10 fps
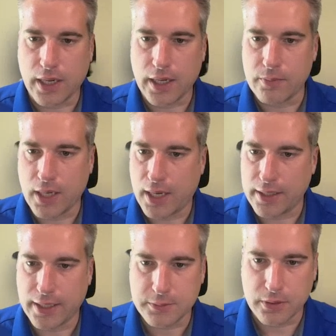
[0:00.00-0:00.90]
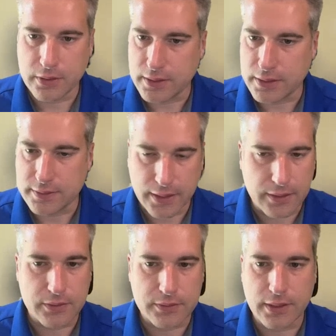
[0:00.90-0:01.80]
am not an expert in
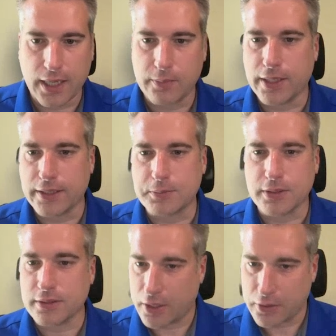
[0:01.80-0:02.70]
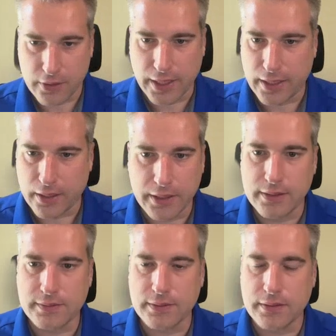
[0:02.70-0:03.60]
sales. I'm an expert in other
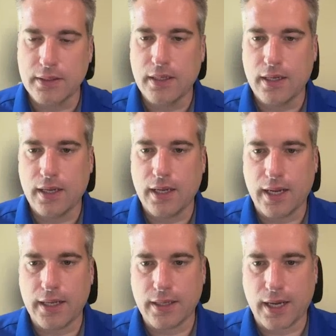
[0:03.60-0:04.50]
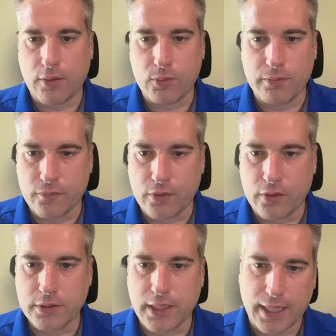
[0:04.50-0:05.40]
areas, and I would
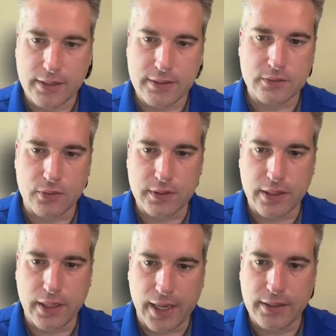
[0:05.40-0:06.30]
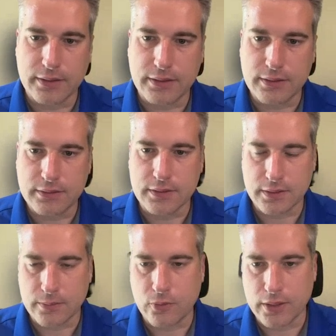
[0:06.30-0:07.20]
prefer to outsource that to
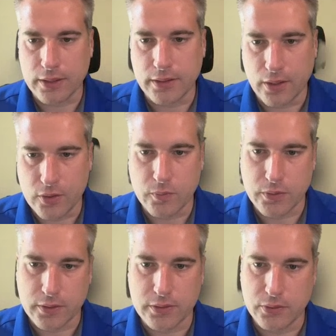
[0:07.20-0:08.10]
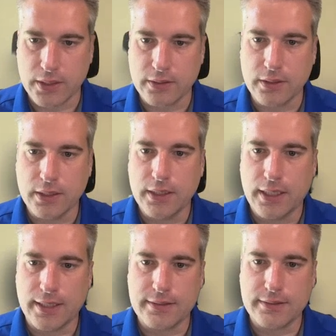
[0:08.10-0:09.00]
someone that knows what they're doing
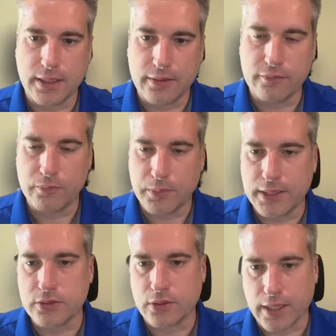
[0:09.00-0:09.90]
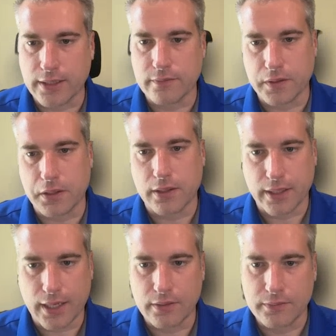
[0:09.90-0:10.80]
instead of me trying to figure it
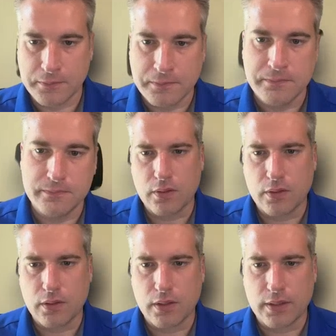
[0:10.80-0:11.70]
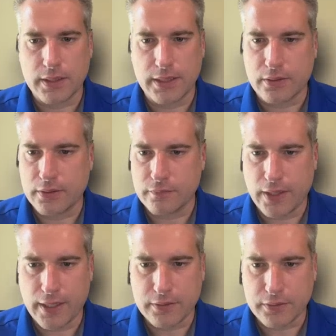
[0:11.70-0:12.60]
out. Here at
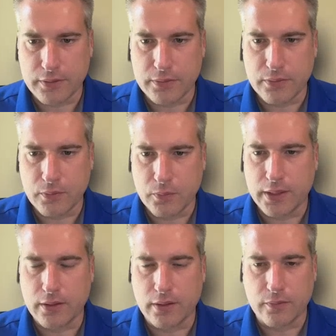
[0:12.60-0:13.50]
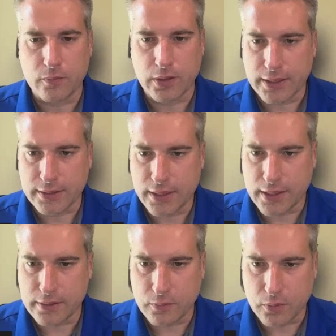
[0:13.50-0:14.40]
VanCrew, we are really
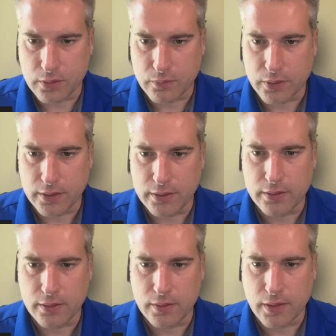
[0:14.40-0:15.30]
excited to work with